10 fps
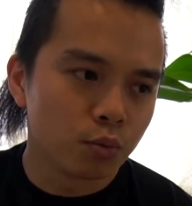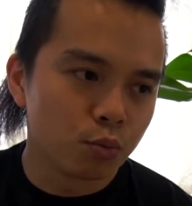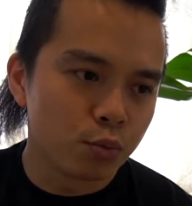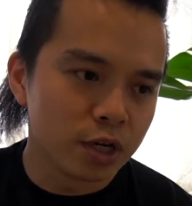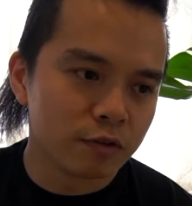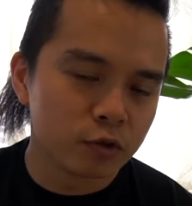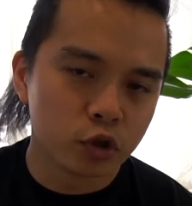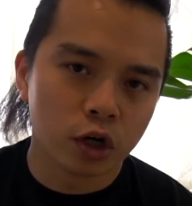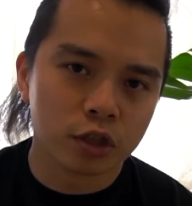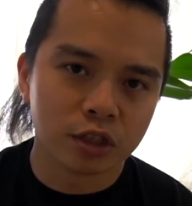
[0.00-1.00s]
with
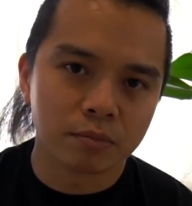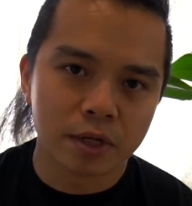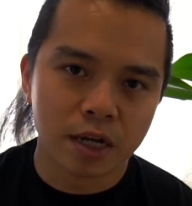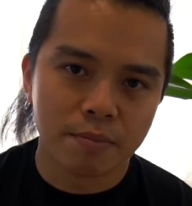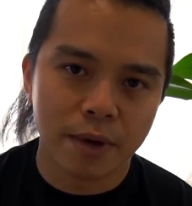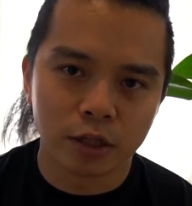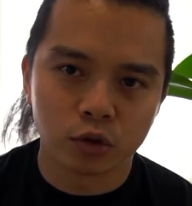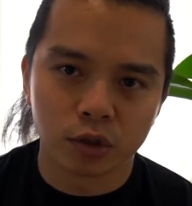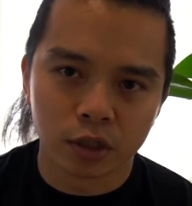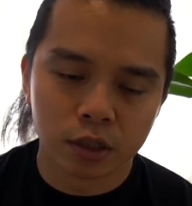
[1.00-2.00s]
charging my dead battery.
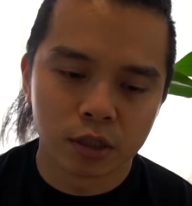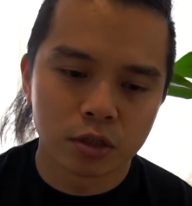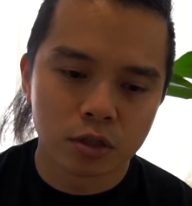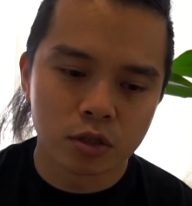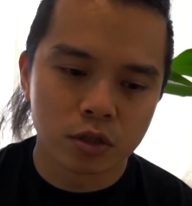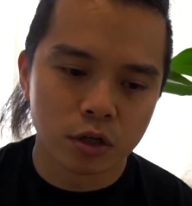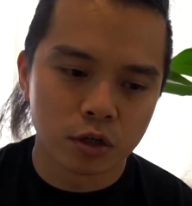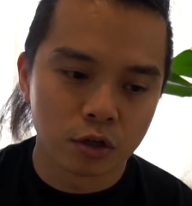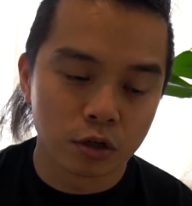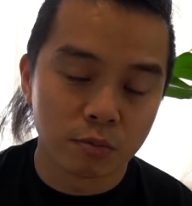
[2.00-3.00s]

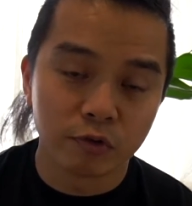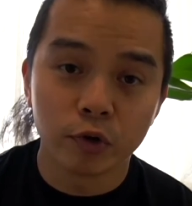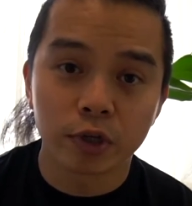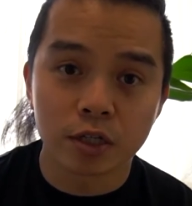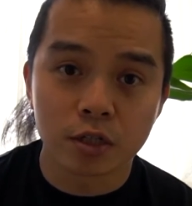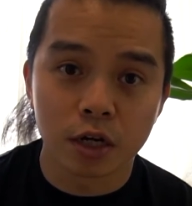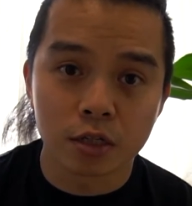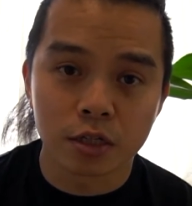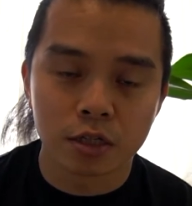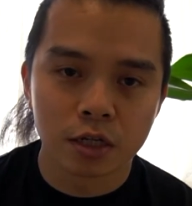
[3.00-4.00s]
So before we get
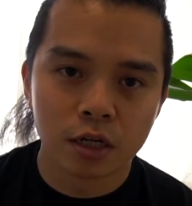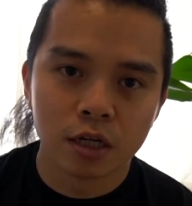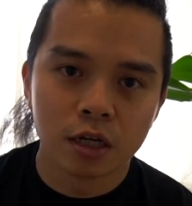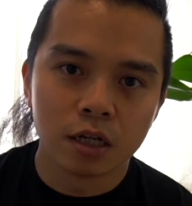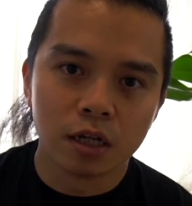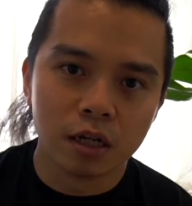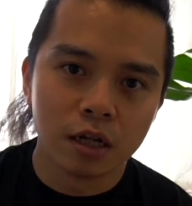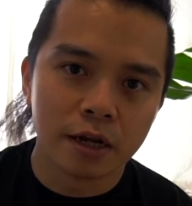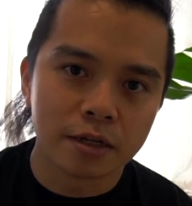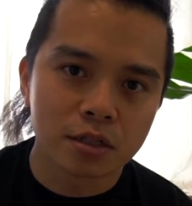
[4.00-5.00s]
started,
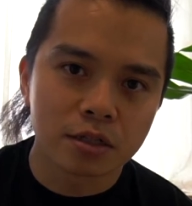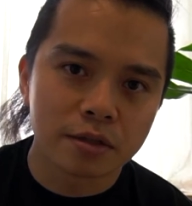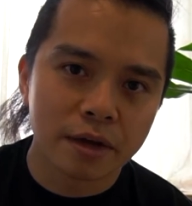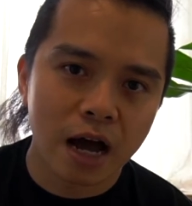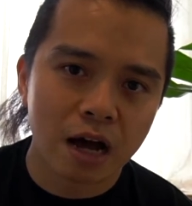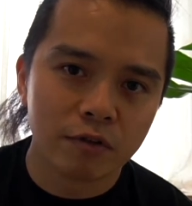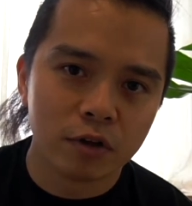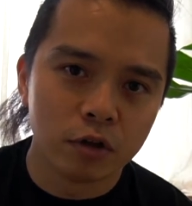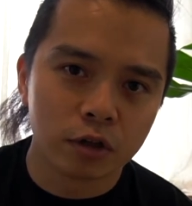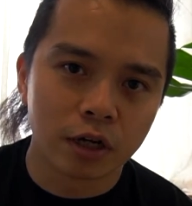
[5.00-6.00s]
let's have a
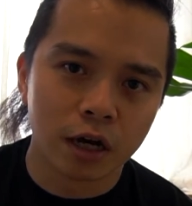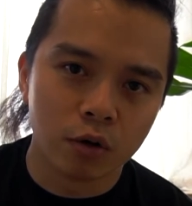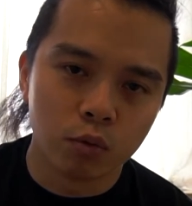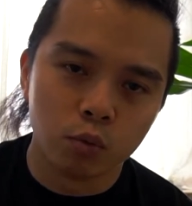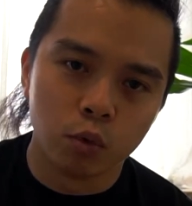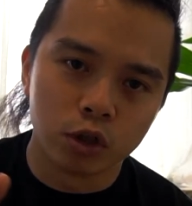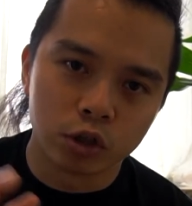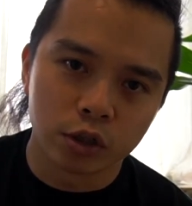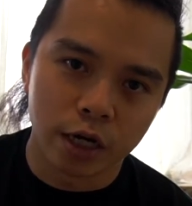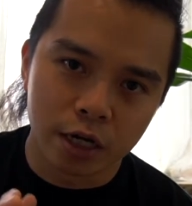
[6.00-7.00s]
look at what you
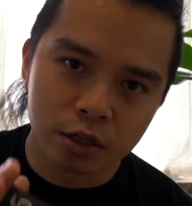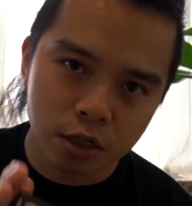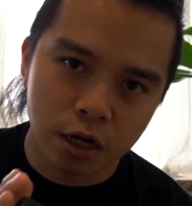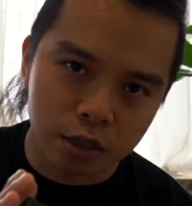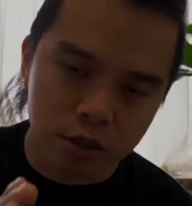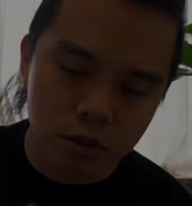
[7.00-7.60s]
get inside.